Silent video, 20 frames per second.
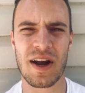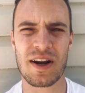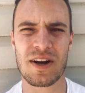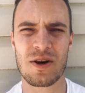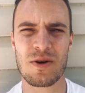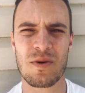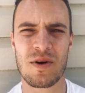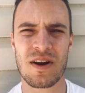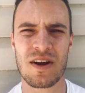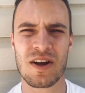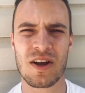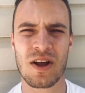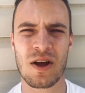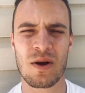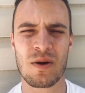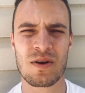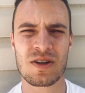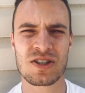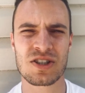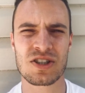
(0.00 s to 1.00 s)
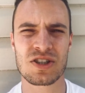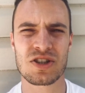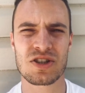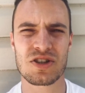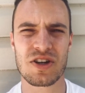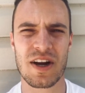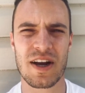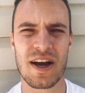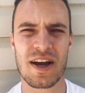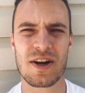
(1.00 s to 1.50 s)
I don't want to go
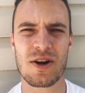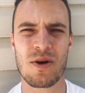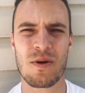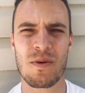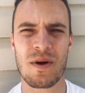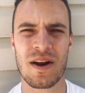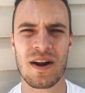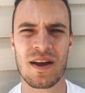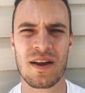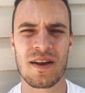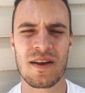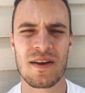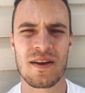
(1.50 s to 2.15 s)
astray. I don't want to